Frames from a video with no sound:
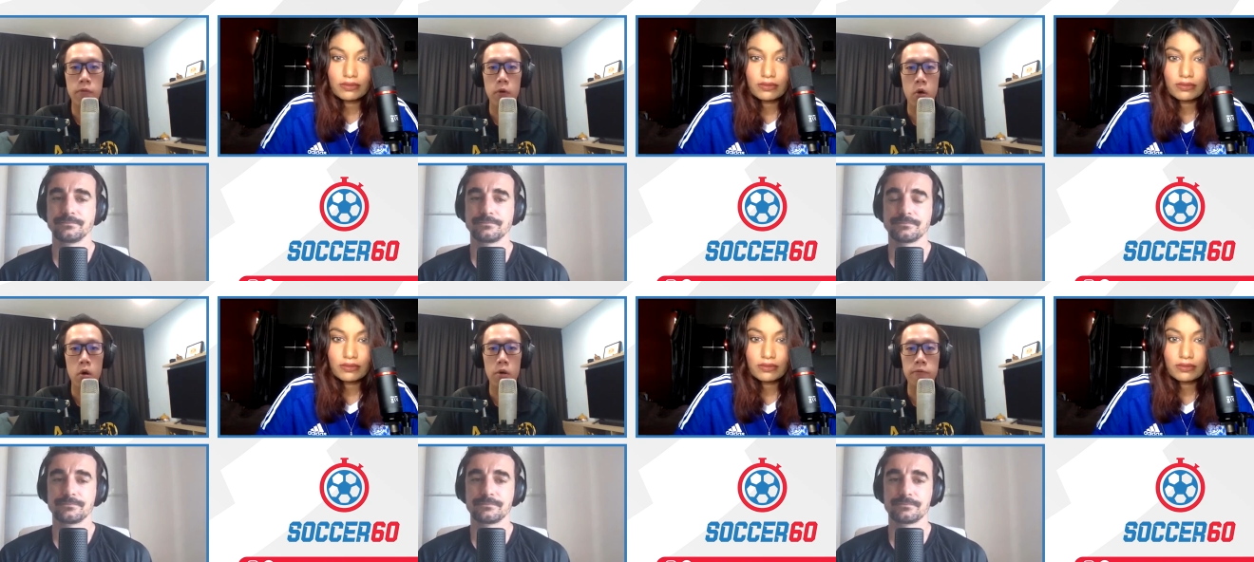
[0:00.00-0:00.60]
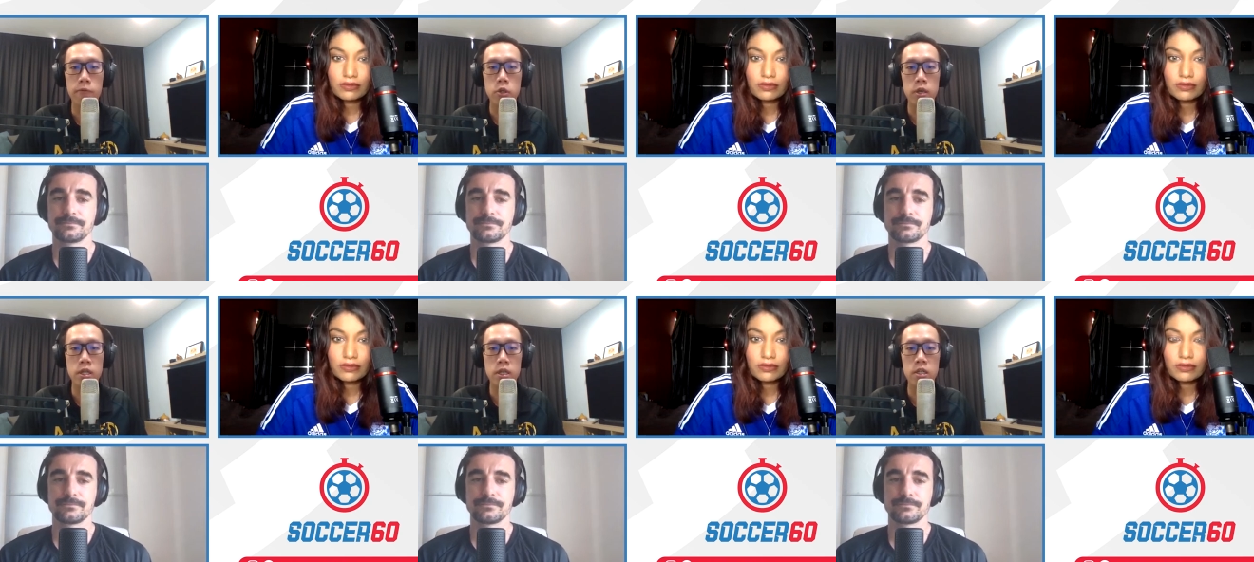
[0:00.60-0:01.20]
Speaker 1: 4 of
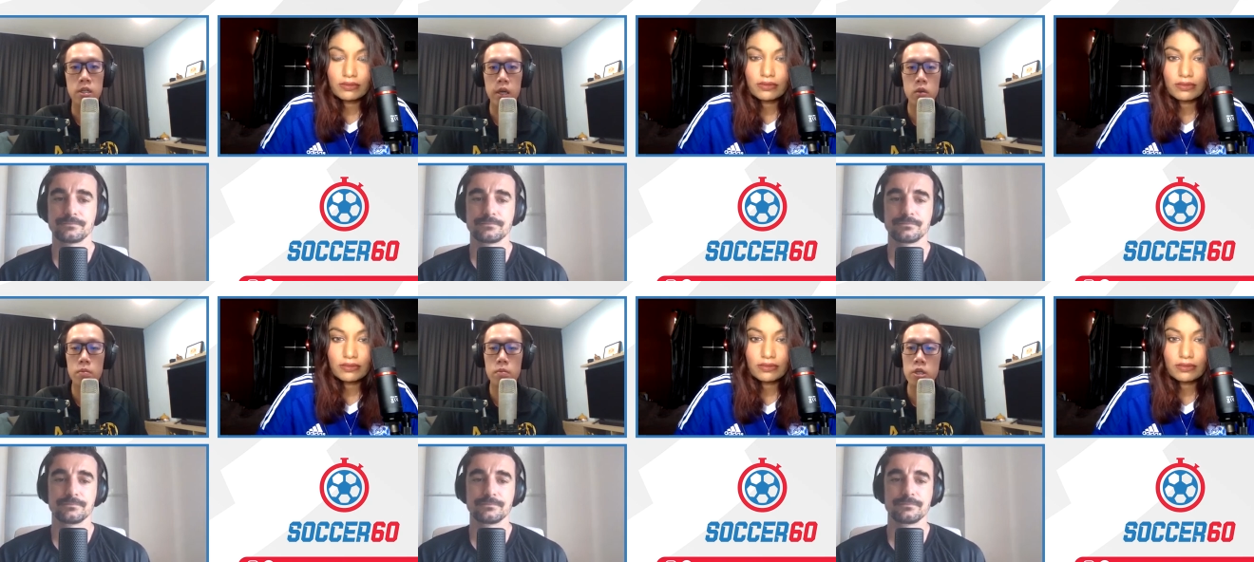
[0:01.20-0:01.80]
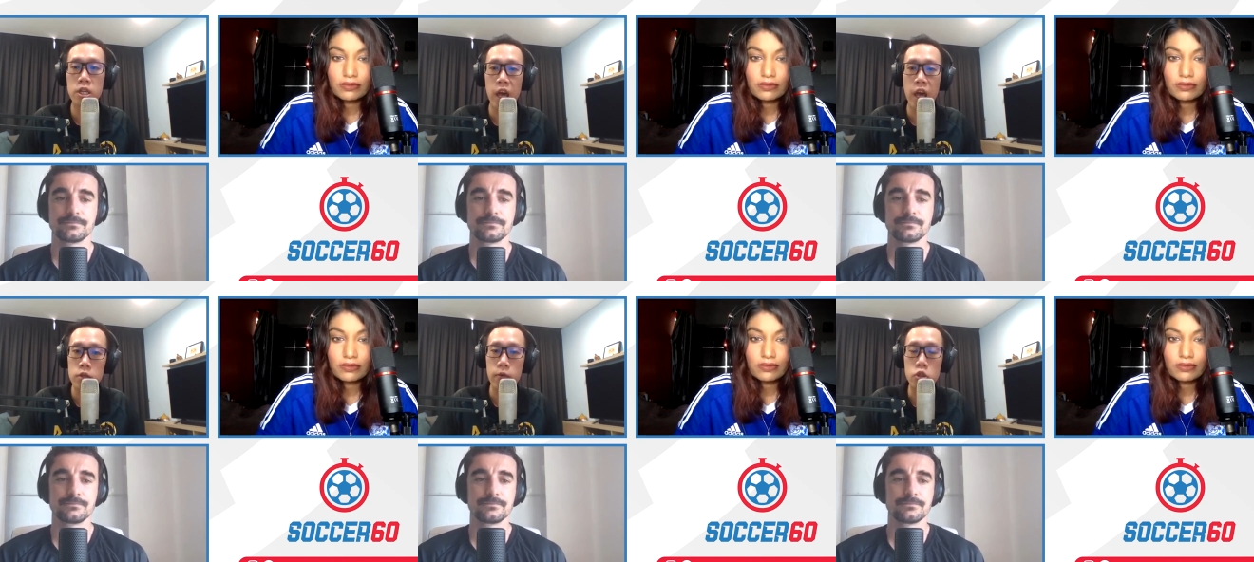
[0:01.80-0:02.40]
Soccer 60. Thank you so much,
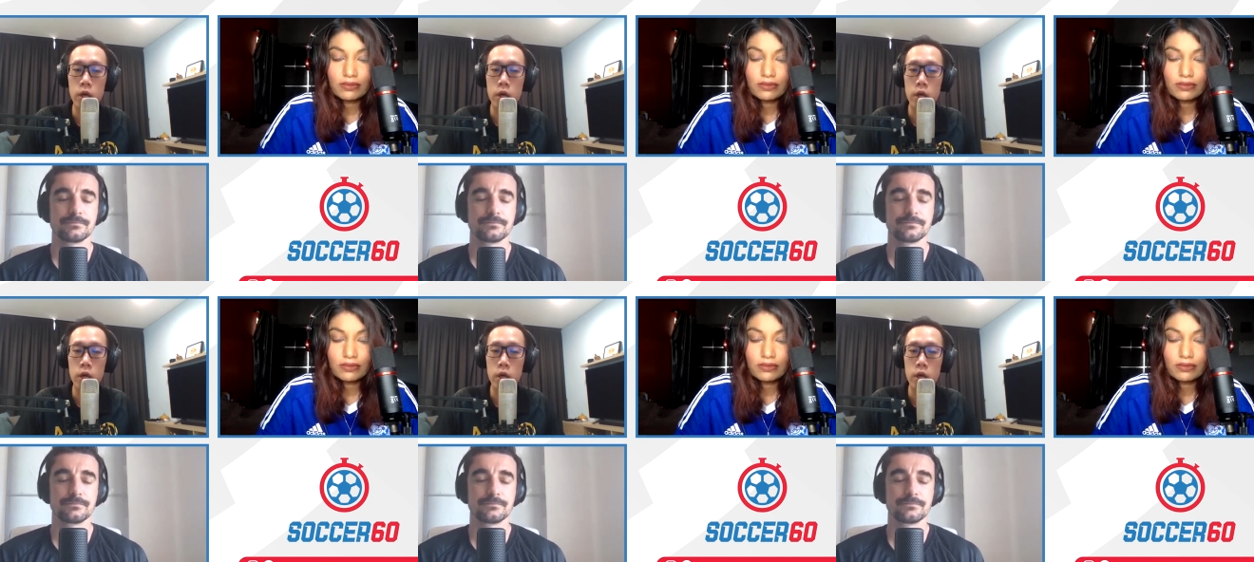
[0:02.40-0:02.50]
Kesh, for